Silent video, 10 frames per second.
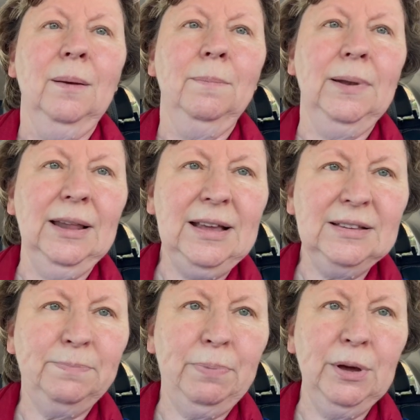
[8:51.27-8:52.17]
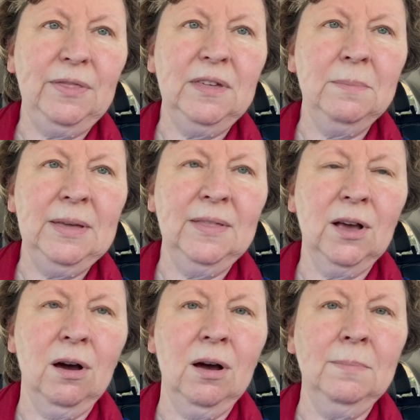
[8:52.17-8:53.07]
please put them in the
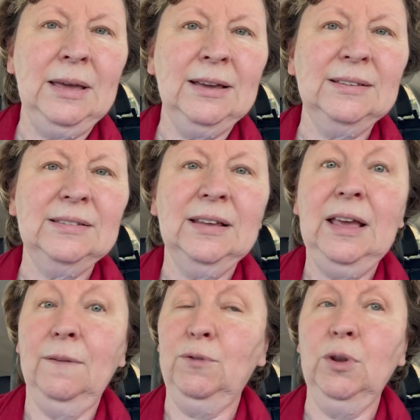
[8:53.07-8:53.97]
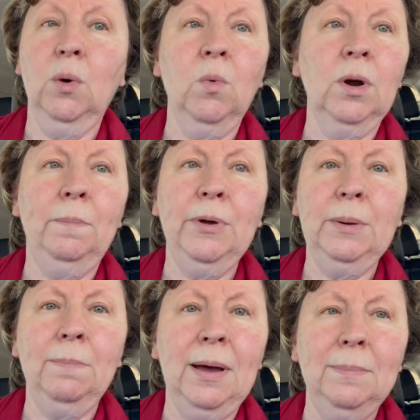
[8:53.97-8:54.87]
comments. If you don't want to put
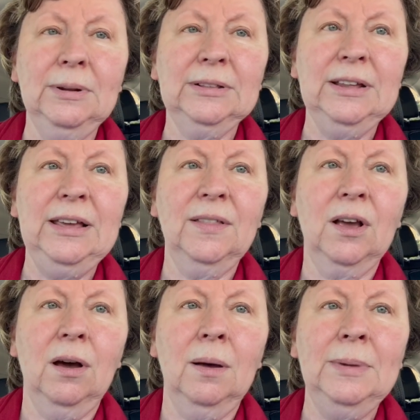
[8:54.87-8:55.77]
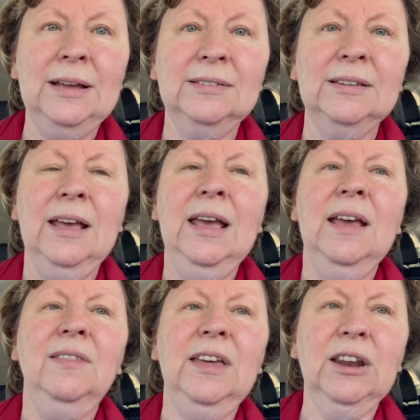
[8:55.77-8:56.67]
them publicly in the comments,
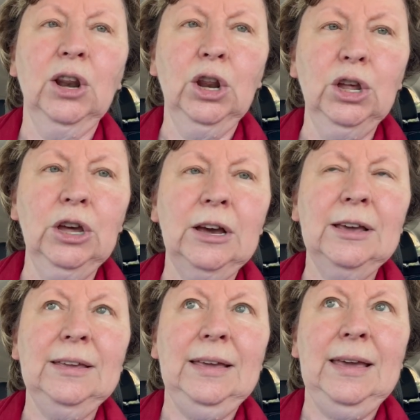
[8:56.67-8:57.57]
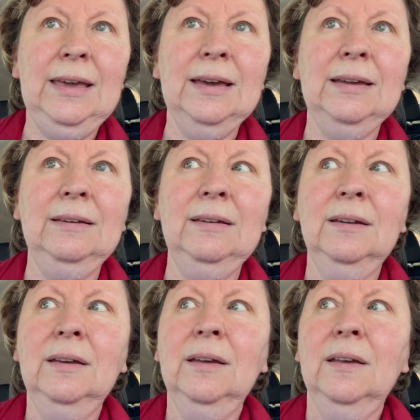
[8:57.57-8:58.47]
then look in
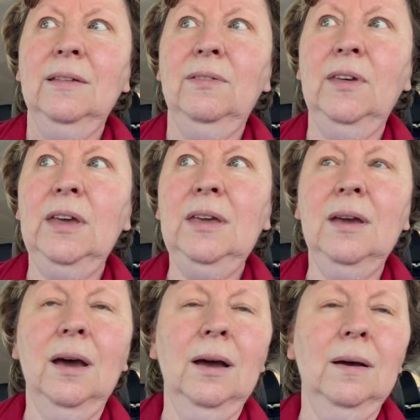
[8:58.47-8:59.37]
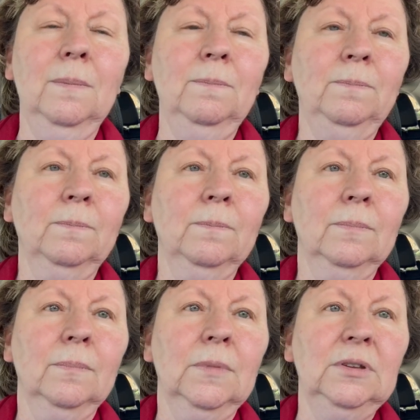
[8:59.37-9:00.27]
the
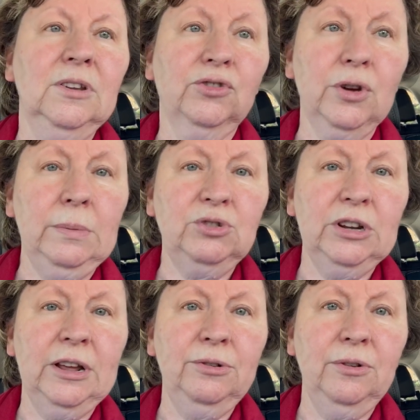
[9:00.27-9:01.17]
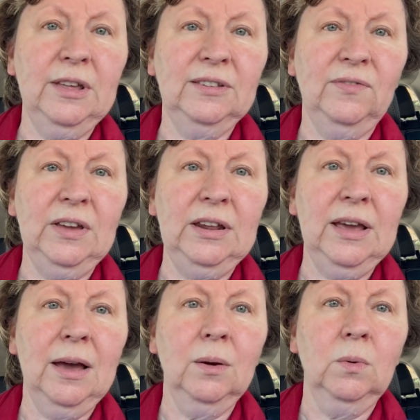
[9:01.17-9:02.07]
description under this
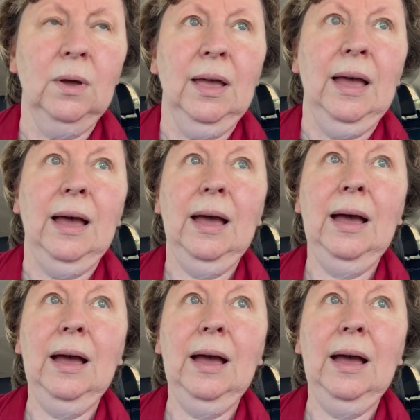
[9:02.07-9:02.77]
video. I